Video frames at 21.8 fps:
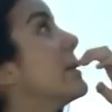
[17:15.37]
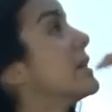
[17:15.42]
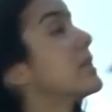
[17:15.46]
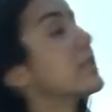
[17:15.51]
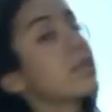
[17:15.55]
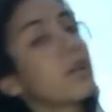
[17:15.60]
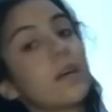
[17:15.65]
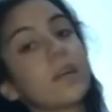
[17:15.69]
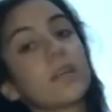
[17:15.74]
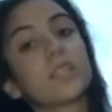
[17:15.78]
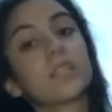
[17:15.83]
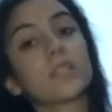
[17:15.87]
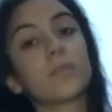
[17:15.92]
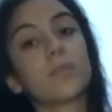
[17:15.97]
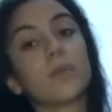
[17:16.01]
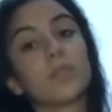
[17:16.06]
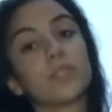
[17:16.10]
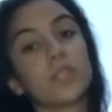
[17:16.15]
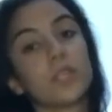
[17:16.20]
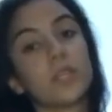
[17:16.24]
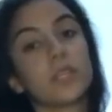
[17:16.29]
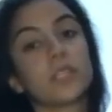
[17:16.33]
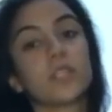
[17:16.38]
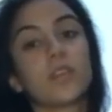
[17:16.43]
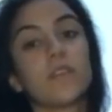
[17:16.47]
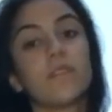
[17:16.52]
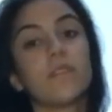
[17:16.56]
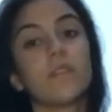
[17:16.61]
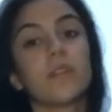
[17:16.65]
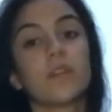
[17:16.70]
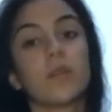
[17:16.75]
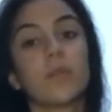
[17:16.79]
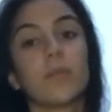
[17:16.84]
as long as you're pushing yourself
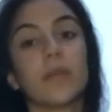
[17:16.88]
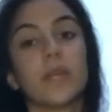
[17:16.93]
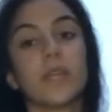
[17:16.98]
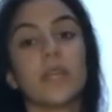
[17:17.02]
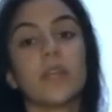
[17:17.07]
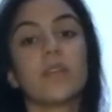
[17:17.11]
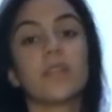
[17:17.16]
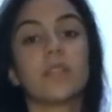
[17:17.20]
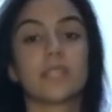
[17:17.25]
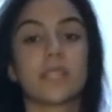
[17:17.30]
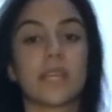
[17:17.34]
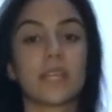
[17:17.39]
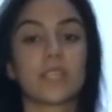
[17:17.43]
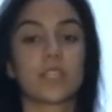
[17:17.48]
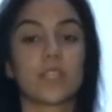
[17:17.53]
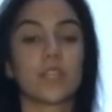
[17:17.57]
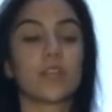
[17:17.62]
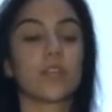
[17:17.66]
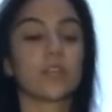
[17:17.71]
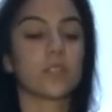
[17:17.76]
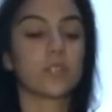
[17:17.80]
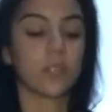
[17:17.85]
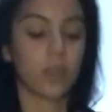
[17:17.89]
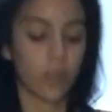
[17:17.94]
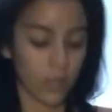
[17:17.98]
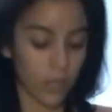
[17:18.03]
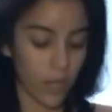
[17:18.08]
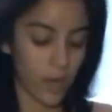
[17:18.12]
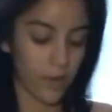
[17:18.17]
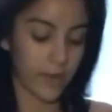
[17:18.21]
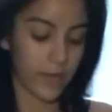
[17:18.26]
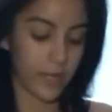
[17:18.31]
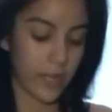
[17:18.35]
a little bit, you know, this actually hurts a
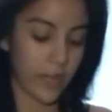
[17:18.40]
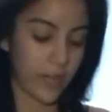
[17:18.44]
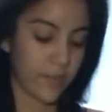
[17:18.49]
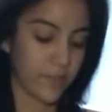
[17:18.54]
lot right now.